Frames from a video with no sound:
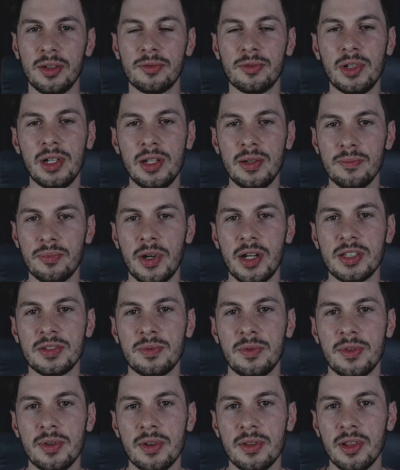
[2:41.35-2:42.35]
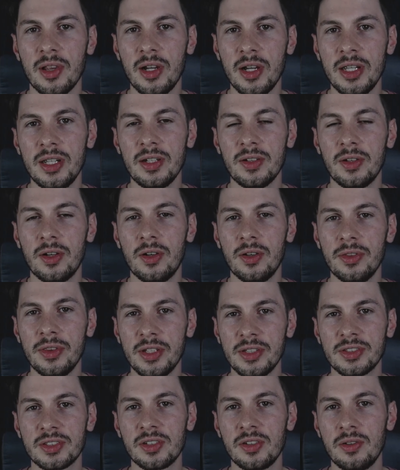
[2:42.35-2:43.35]
I'm really impressed with the light on
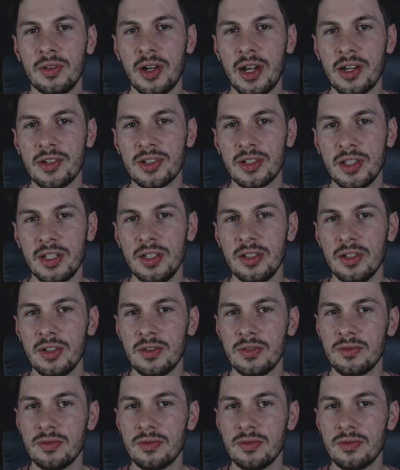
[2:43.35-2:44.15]
this scooter actually.